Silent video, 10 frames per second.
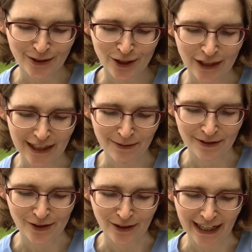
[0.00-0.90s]
share it with
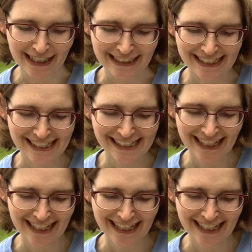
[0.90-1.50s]
you guys